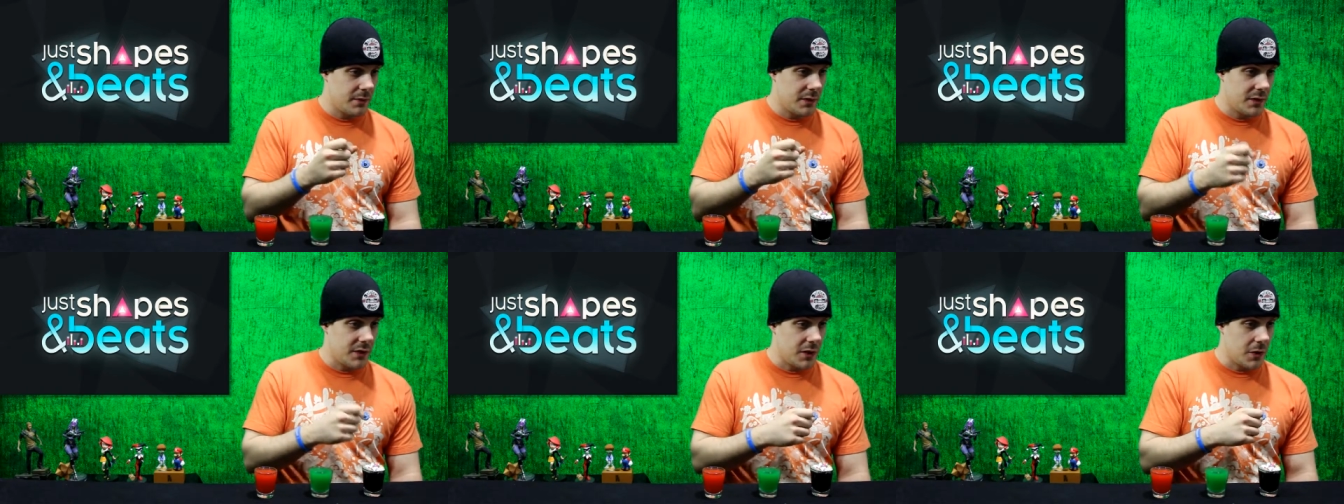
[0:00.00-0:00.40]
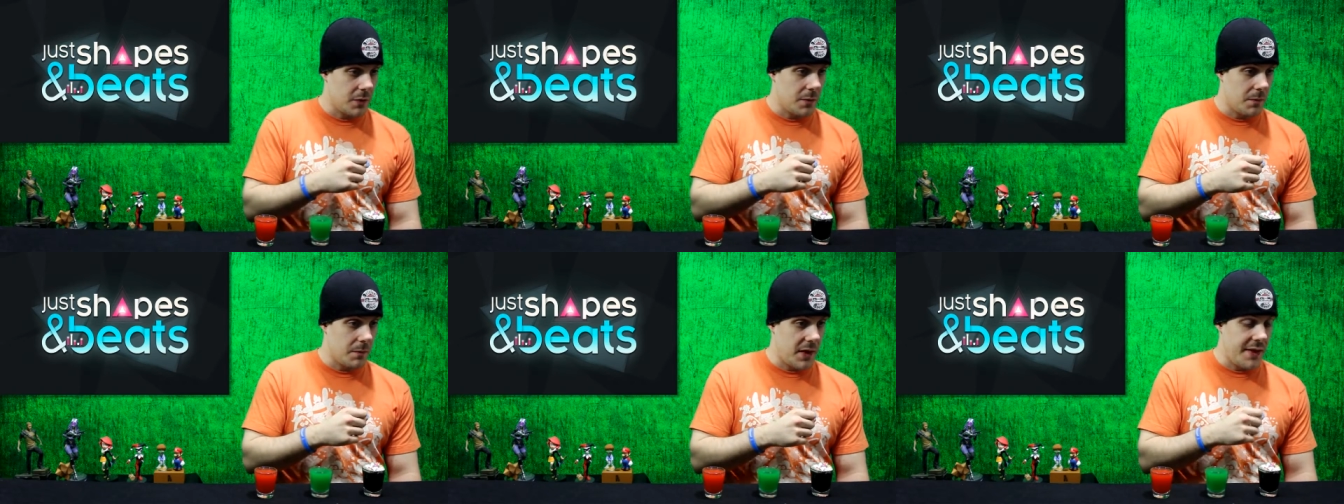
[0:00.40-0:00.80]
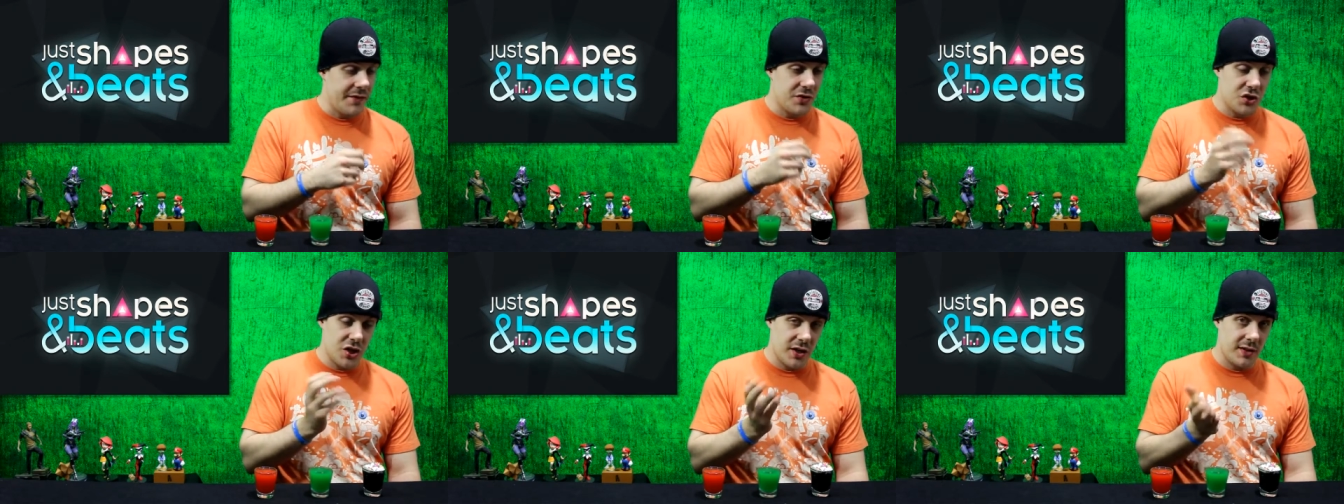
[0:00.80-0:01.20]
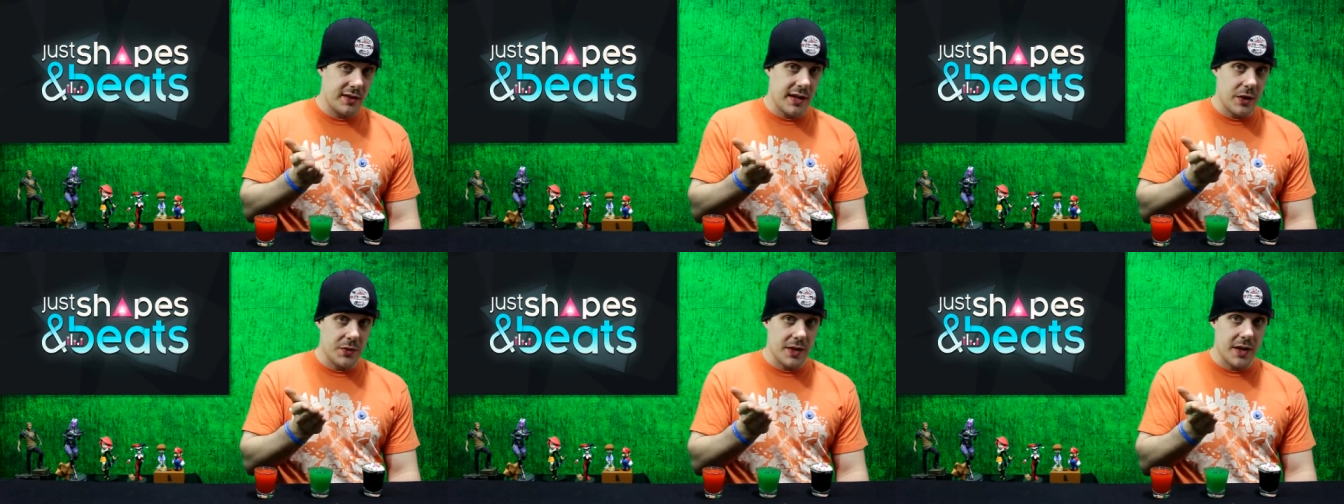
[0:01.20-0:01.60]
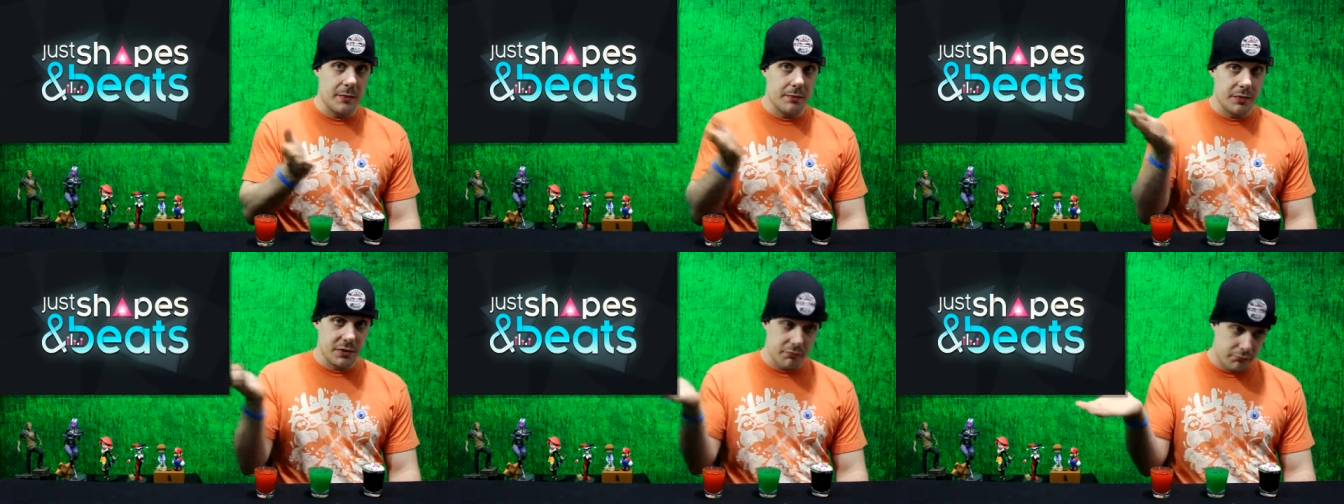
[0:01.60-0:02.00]
So I haven't checked it out
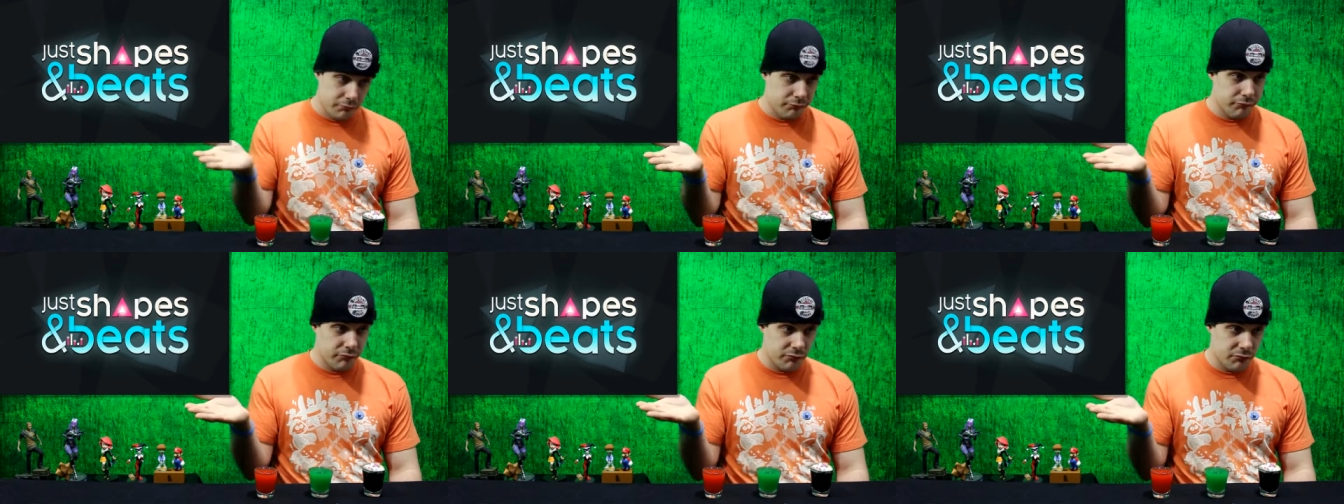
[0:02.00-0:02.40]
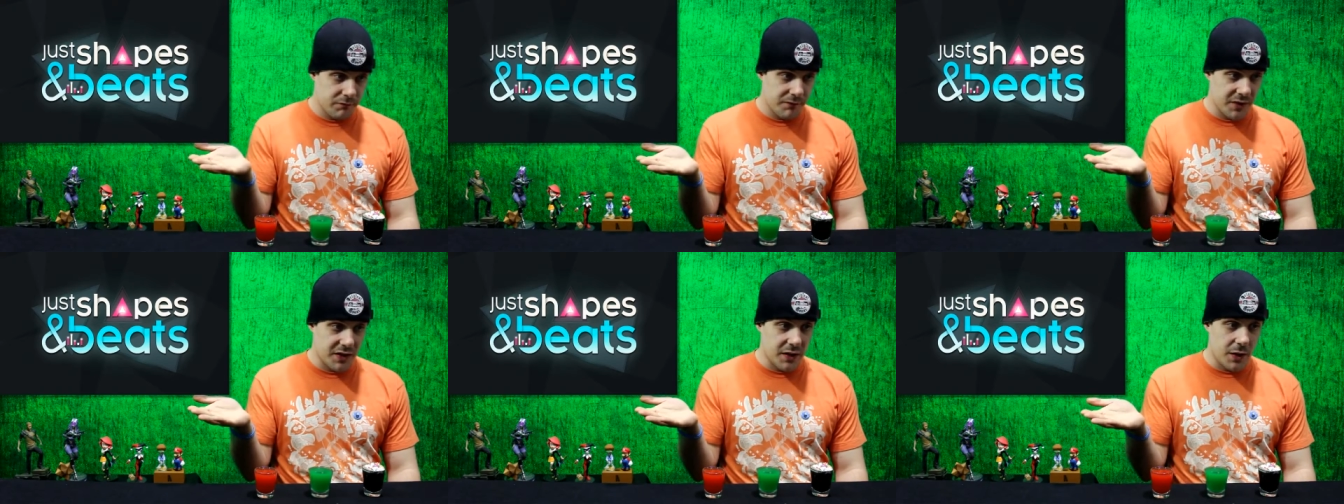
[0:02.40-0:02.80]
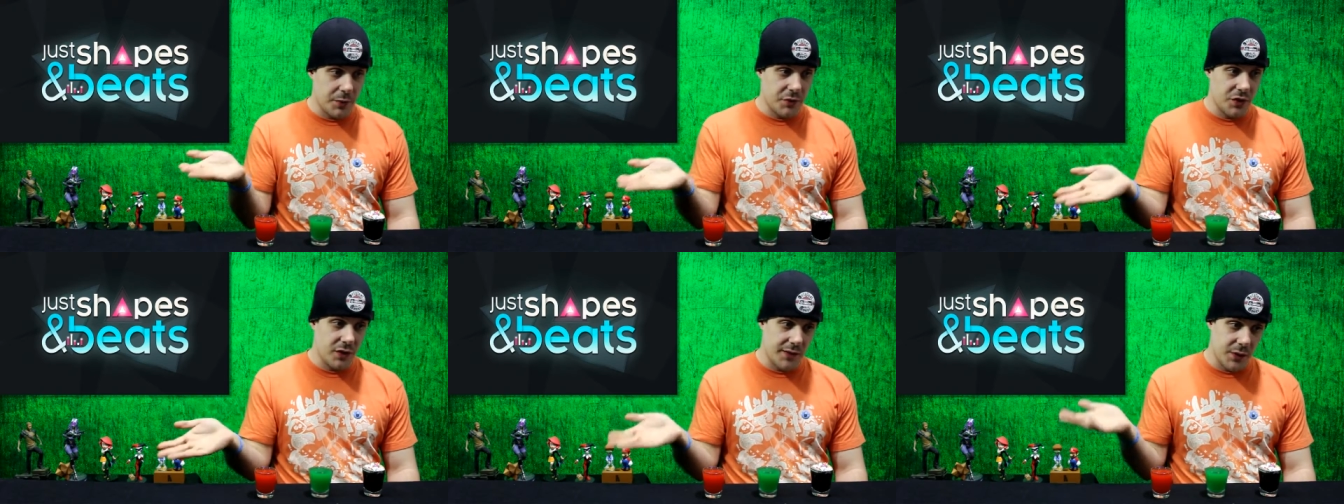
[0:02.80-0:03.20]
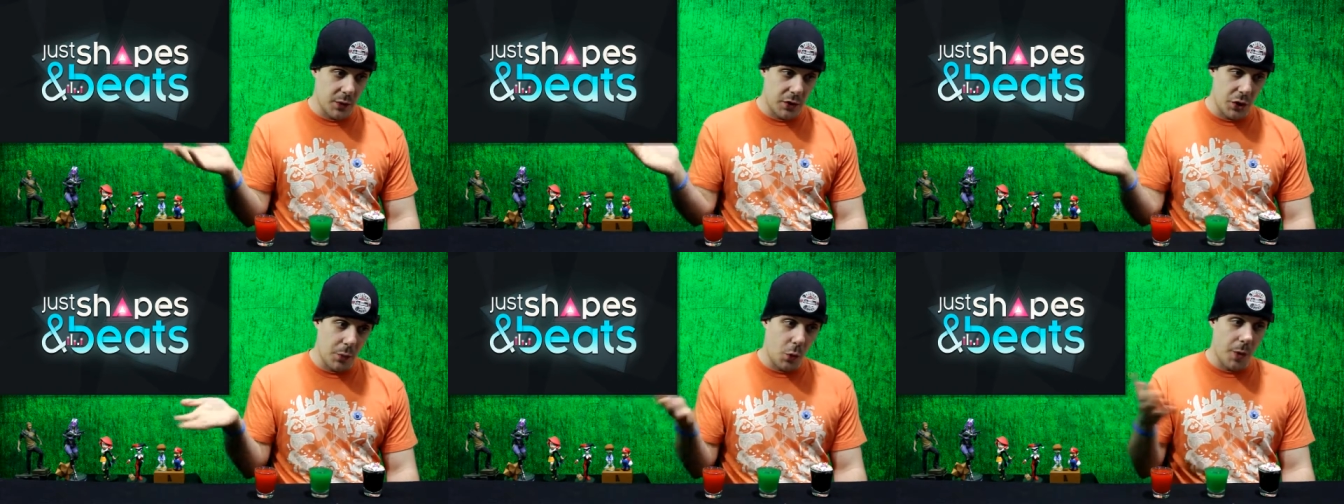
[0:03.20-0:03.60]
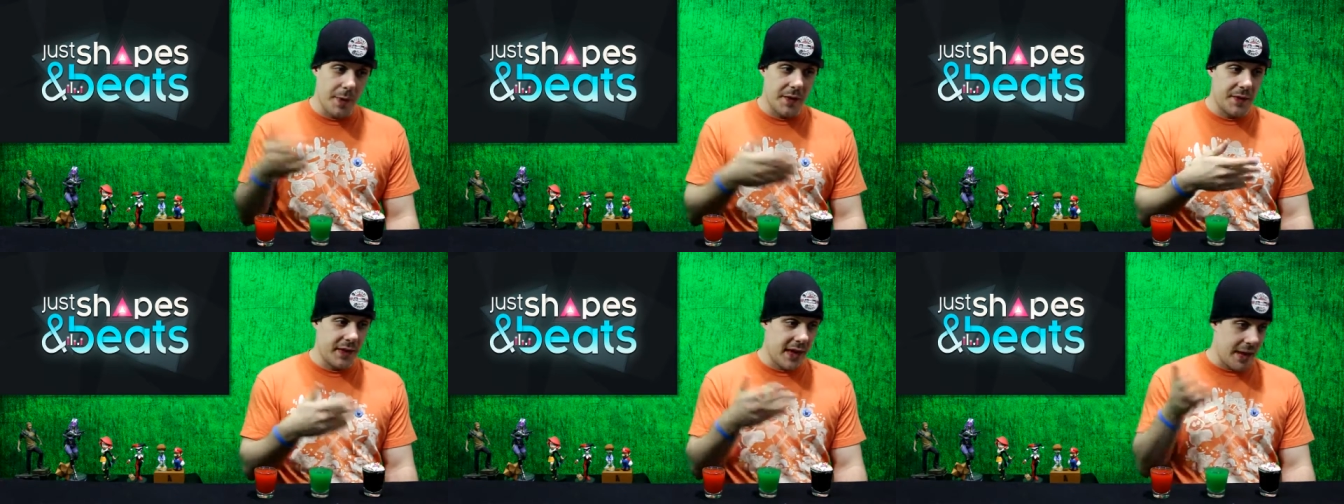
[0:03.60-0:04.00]
yet, but get the opportunity if you want to know more
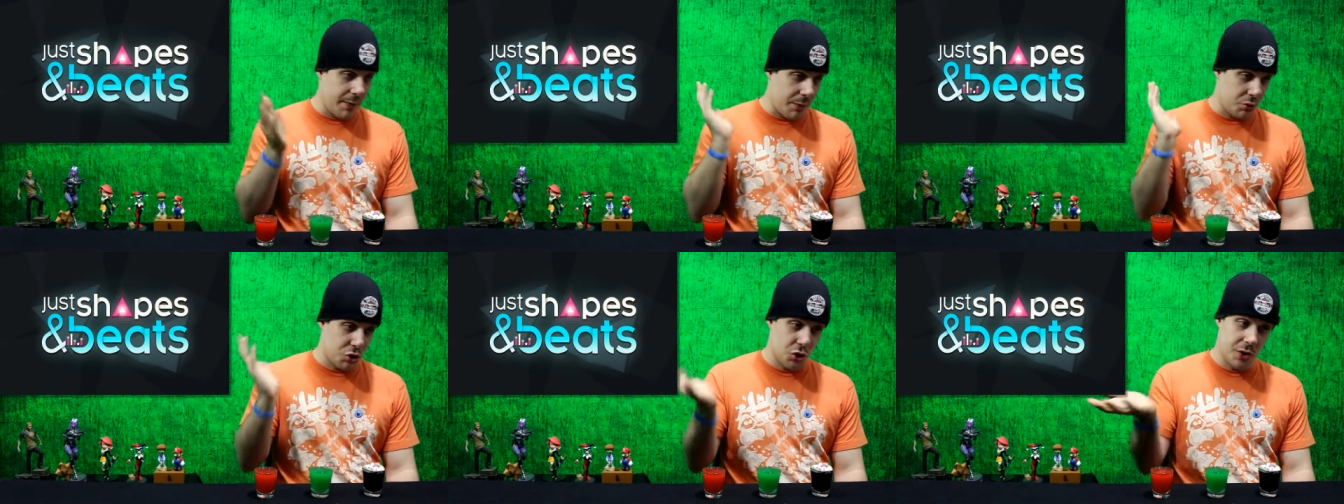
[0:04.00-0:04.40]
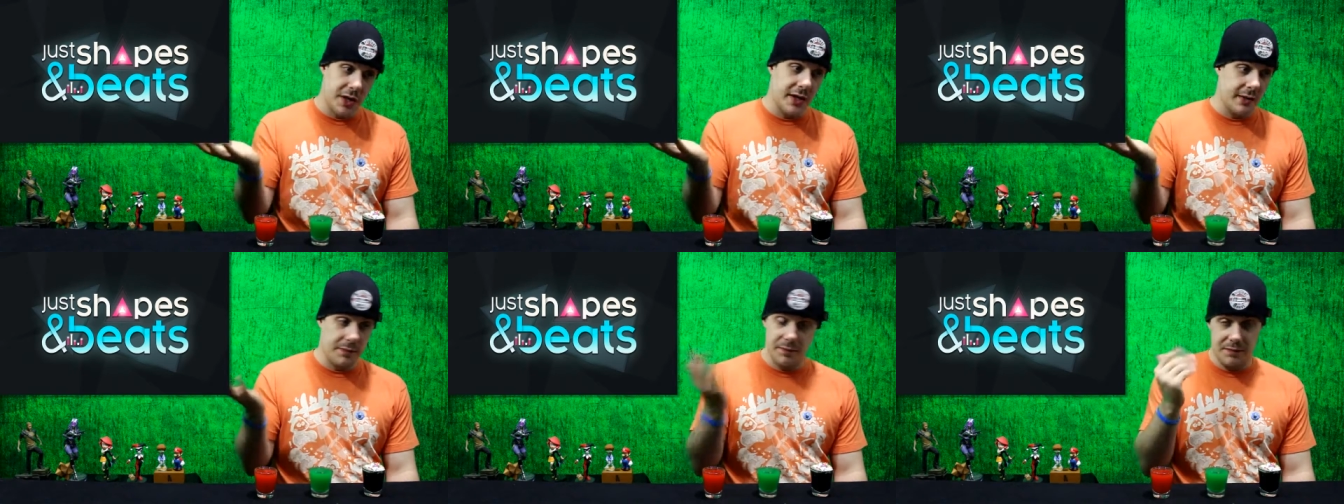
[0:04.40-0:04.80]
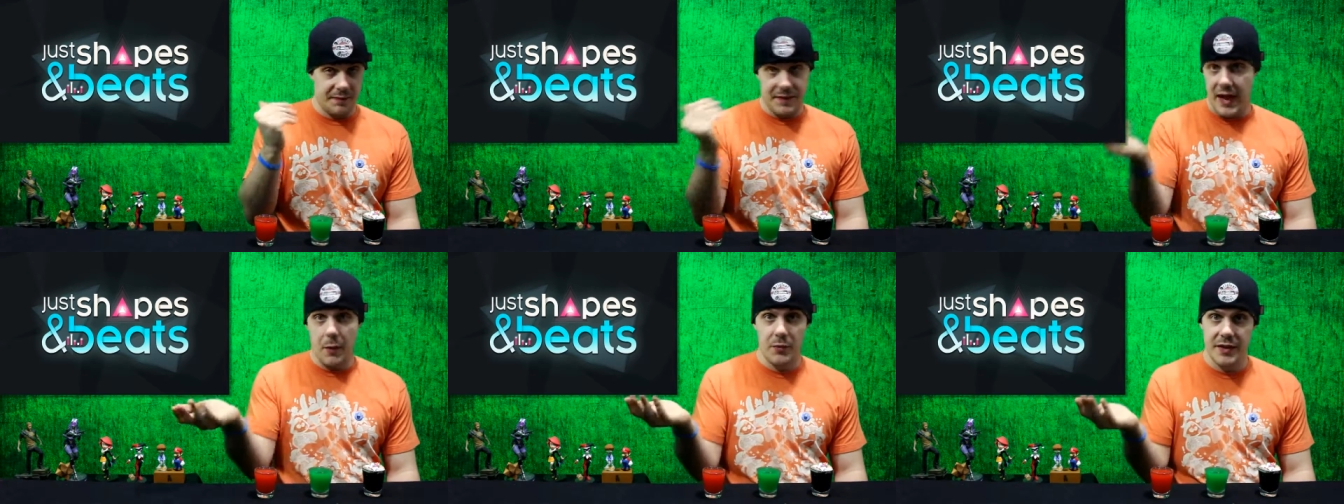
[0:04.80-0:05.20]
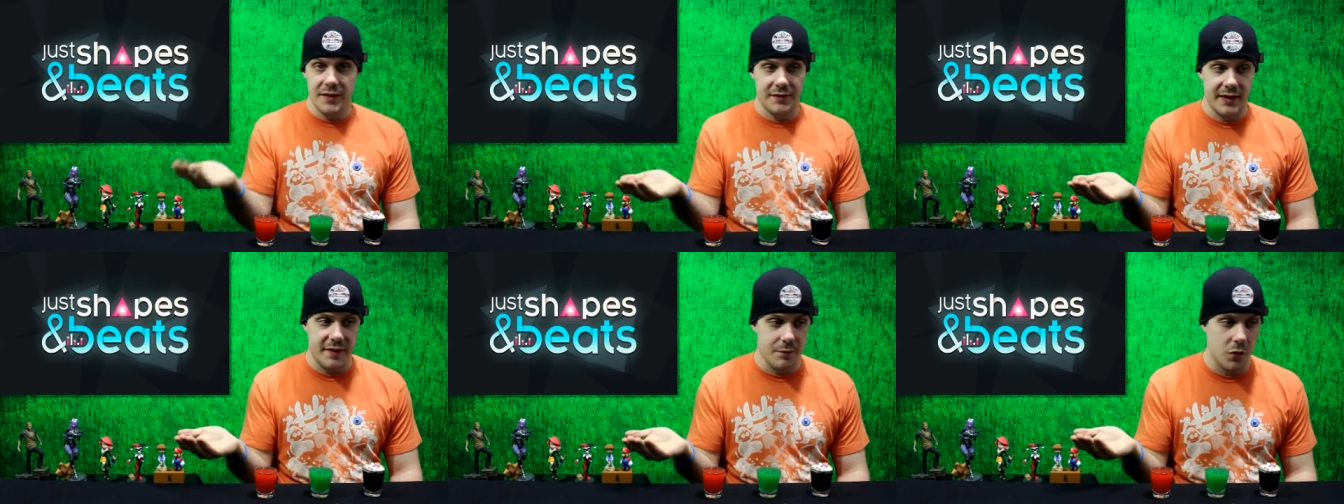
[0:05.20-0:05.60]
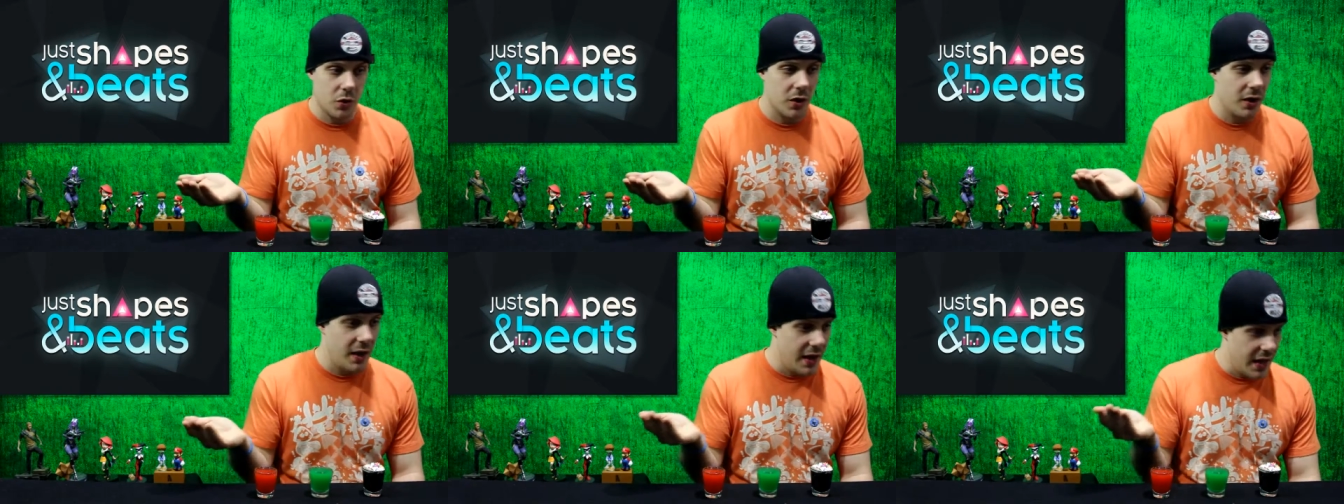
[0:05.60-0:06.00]
about the game. I'm sure that would definitely have
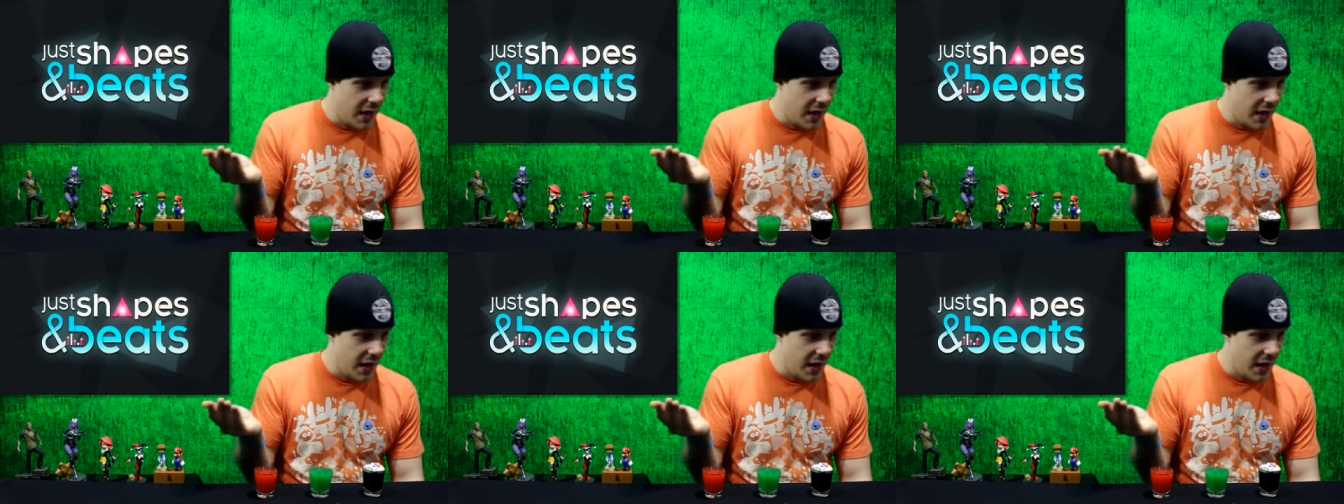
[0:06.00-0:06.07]
more.